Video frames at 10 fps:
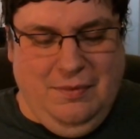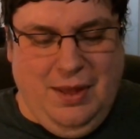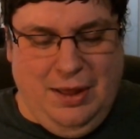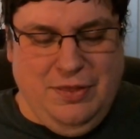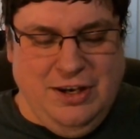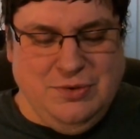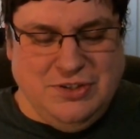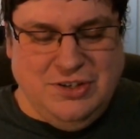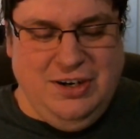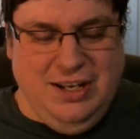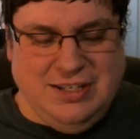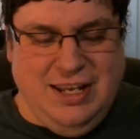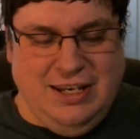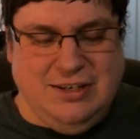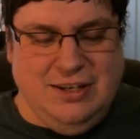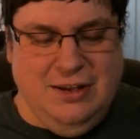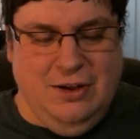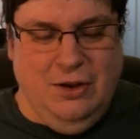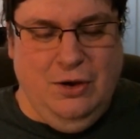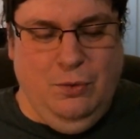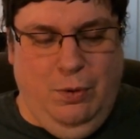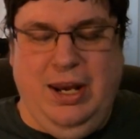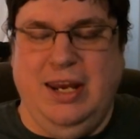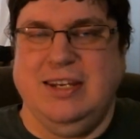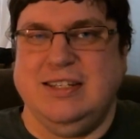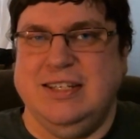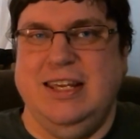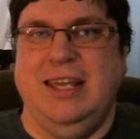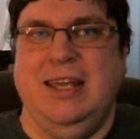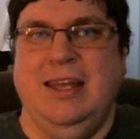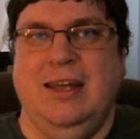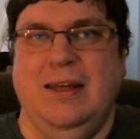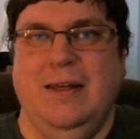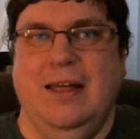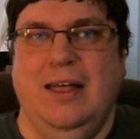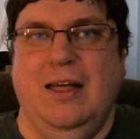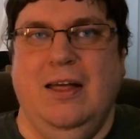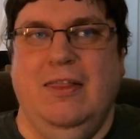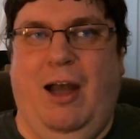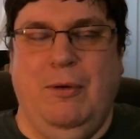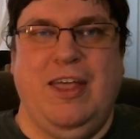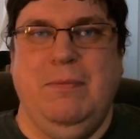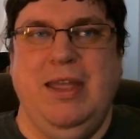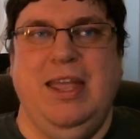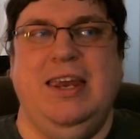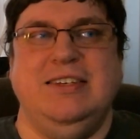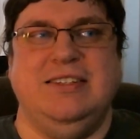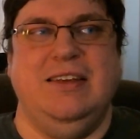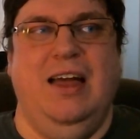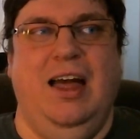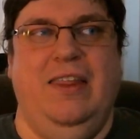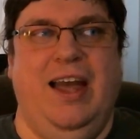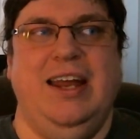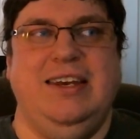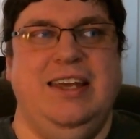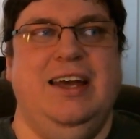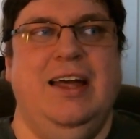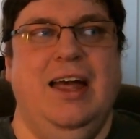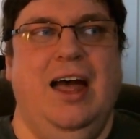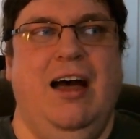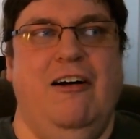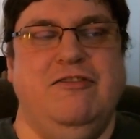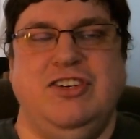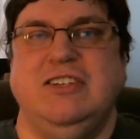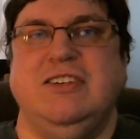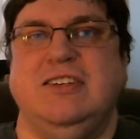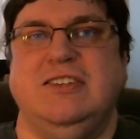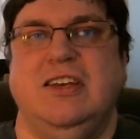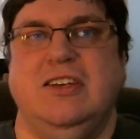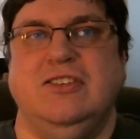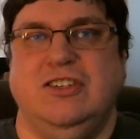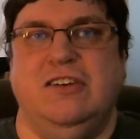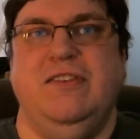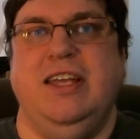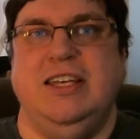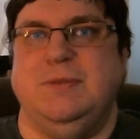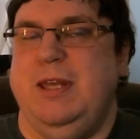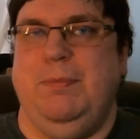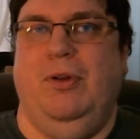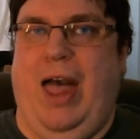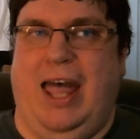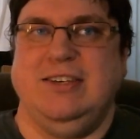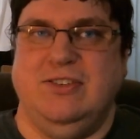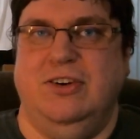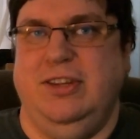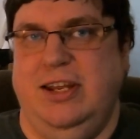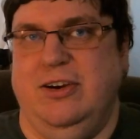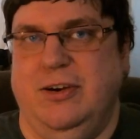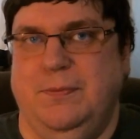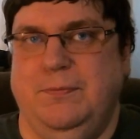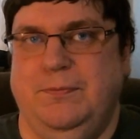I think to a certain extent, we need to see that what they mean is the idea of Jesus serving his people as their leader.